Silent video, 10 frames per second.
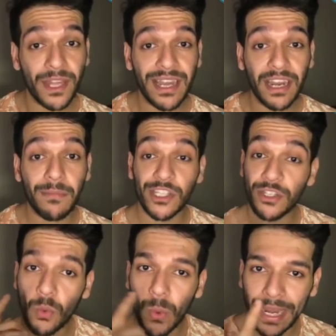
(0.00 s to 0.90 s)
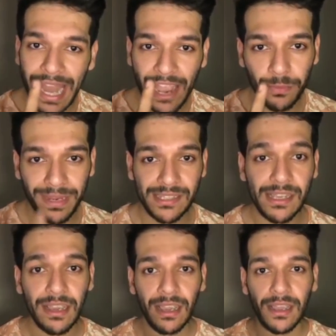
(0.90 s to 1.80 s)
my brother had a budget of 1 lakh
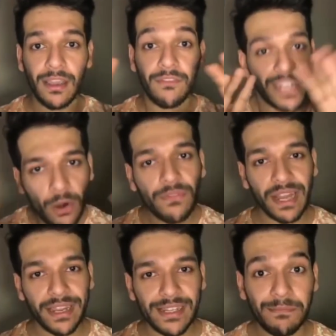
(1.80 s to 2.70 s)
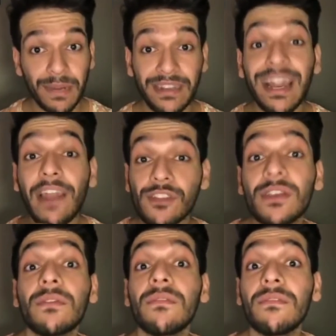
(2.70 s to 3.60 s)
rupees without flights, but that
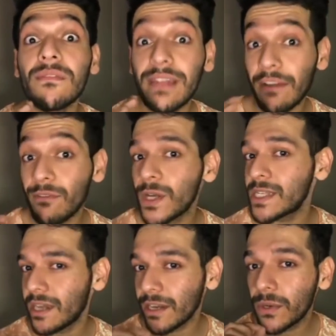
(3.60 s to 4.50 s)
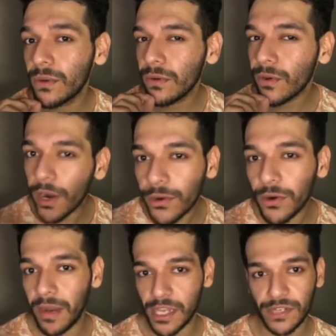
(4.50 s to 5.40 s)
was not a
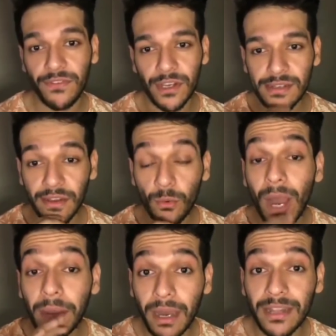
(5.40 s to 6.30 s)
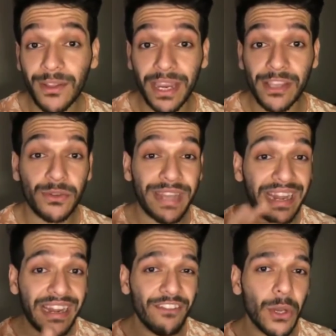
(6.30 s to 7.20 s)
good budget for 1 month, okay? So
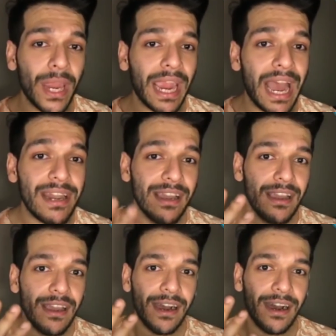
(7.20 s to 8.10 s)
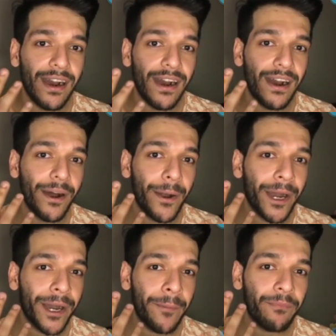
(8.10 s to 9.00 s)
technically we're looking at
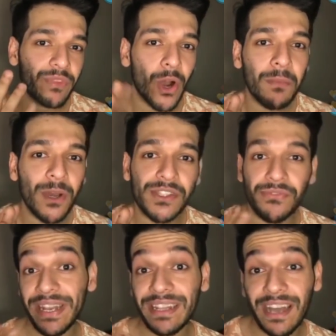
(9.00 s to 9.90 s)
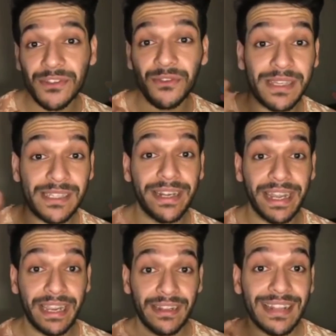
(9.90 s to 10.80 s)
almost 3,000 rupees
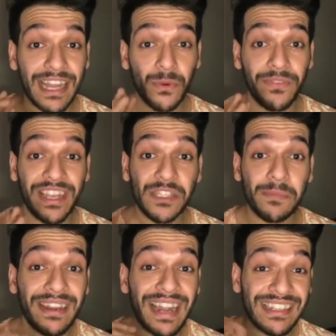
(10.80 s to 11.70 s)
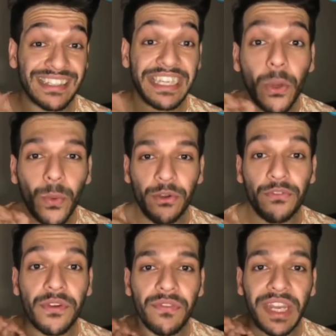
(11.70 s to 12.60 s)
a day. That's what we can spend. That is
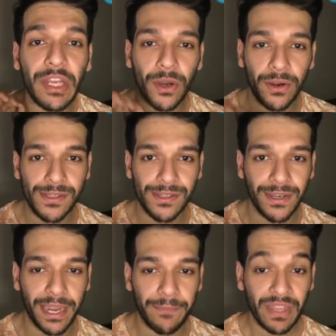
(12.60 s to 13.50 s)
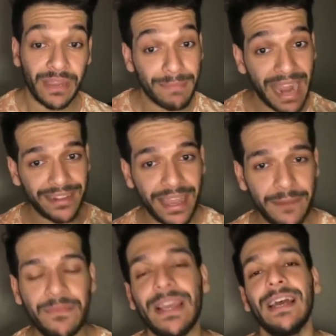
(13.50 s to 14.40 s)
equivalent to 50 euros, okay? Back
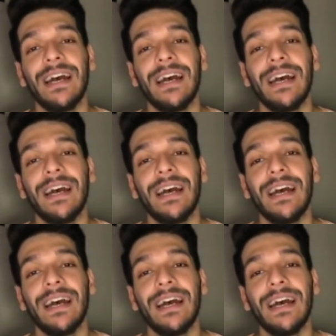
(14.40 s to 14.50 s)
then.